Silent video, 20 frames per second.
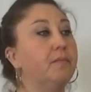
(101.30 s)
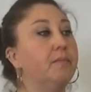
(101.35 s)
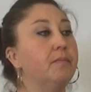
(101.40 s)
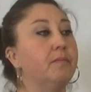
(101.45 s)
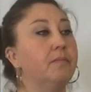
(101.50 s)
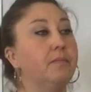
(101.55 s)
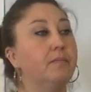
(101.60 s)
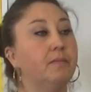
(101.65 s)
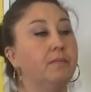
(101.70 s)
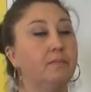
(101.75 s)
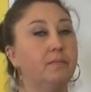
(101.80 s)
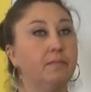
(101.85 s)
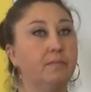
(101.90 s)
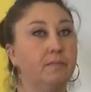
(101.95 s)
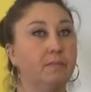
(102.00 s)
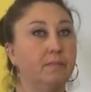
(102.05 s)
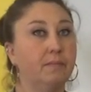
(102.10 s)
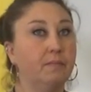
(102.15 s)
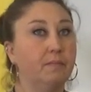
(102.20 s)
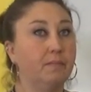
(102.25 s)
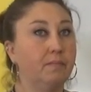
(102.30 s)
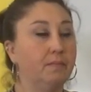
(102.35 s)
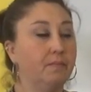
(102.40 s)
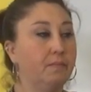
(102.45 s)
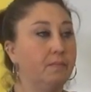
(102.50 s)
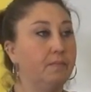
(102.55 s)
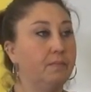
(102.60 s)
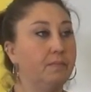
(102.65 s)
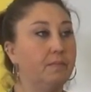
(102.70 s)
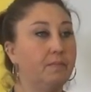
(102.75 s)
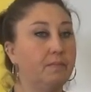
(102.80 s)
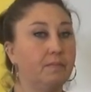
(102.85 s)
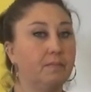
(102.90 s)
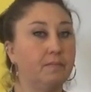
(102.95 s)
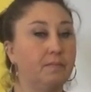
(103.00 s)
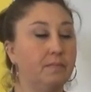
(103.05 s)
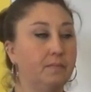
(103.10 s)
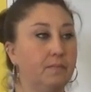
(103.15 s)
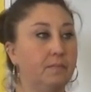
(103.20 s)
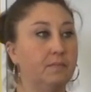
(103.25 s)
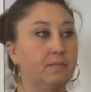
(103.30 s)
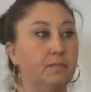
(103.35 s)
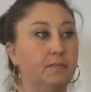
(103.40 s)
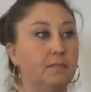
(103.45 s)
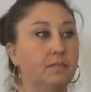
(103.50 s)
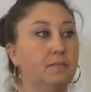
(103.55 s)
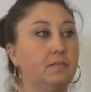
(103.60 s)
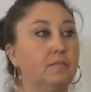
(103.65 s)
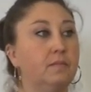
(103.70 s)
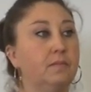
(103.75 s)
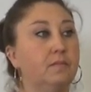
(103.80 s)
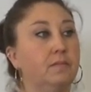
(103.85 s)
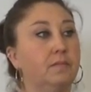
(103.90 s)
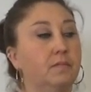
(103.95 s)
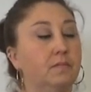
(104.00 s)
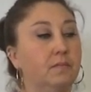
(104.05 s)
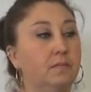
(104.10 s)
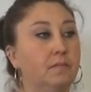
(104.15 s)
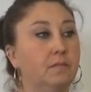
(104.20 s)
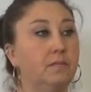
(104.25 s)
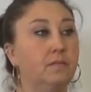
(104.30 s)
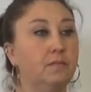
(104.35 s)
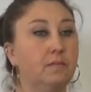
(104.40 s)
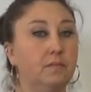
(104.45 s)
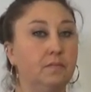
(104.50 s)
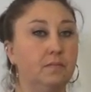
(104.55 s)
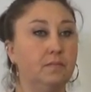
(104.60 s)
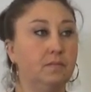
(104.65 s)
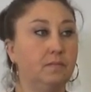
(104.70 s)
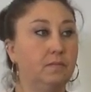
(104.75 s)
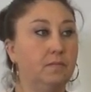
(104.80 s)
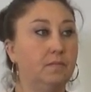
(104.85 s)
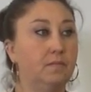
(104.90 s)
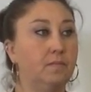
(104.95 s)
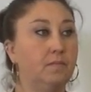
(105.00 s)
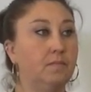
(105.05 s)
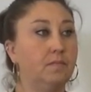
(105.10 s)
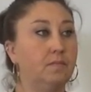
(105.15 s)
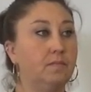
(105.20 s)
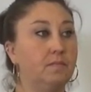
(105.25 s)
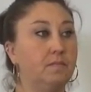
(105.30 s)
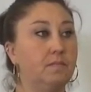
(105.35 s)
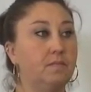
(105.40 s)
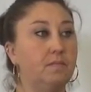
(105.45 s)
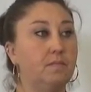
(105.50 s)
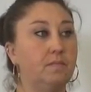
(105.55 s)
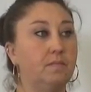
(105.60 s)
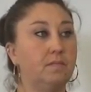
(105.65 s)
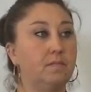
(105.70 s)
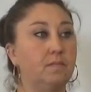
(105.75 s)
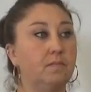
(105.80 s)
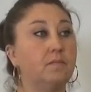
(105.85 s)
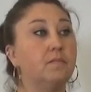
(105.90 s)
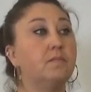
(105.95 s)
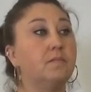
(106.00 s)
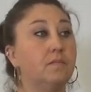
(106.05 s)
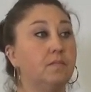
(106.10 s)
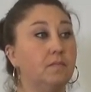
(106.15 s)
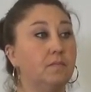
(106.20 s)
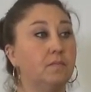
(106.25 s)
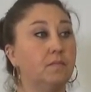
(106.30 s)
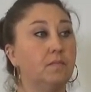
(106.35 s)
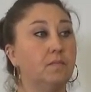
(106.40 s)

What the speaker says: Nobody speaks.